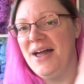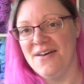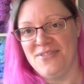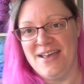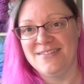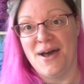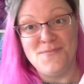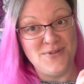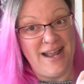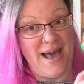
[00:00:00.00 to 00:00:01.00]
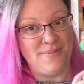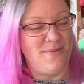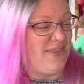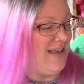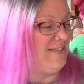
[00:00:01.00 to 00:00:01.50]
love this. I'm really happy
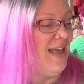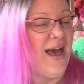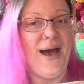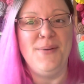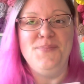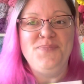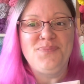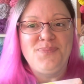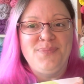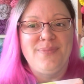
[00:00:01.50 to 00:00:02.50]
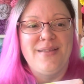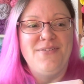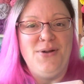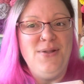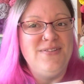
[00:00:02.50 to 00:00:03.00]
with this. I've
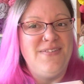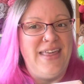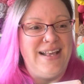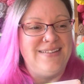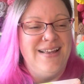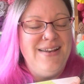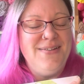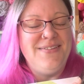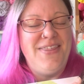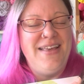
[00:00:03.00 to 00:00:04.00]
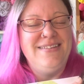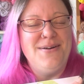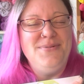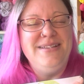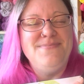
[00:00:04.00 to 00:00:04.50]
got lots of things that I
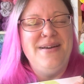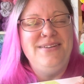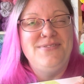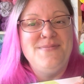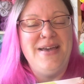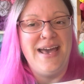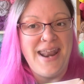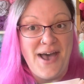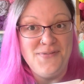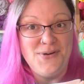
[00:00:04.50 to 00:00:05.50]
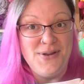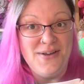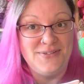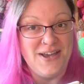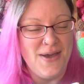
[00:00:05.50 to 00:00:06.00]
want to make from it, and I haven't got
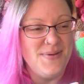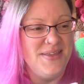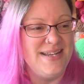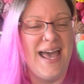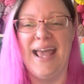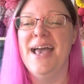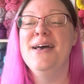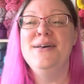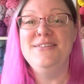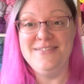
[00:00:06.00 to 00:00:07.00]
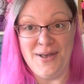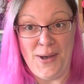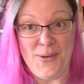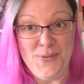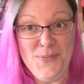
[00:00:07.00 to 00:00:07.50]
enough time in the day.
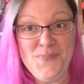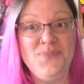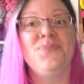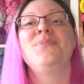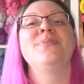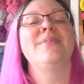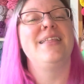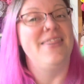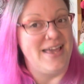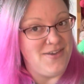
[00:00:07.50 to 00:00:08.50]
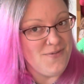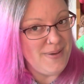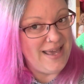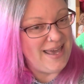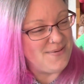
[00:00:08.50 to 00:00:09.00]
So thank you for
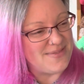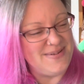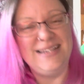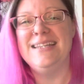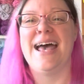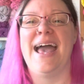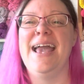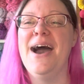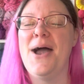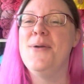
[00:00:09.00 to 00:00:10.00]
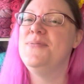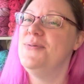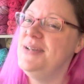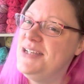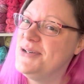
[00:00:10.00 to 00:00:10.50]
being here with me today. I hope you
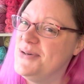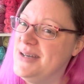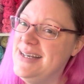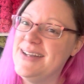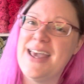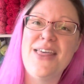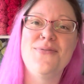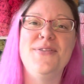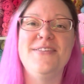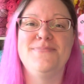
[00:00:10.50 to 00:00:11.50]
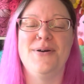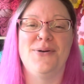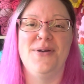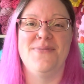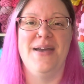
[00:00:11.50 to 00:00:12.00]
enjoyed looking through this book
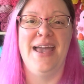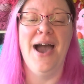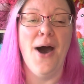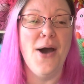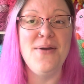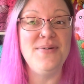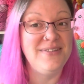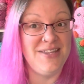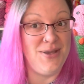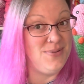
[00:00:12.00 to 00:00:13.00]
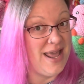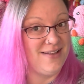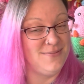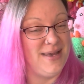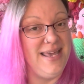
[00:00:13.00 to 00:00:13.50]
with me. I will see you
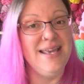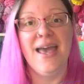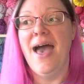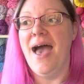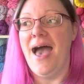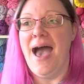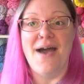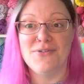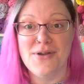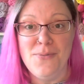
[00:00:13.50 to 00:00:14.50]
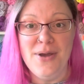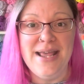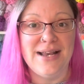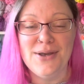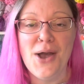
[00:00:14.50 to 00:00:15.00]
next week. Have a great
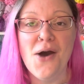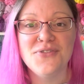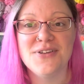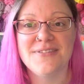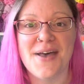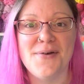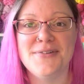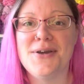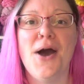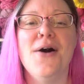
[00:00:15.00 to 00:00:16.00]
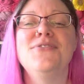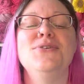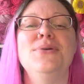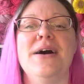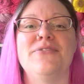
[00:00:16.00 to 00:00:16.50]
week. Look after yourselves. Look after
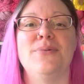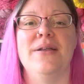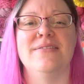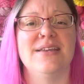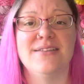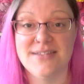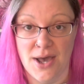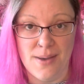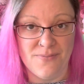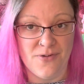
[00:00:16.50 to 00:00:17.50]
your loved ones. It's time for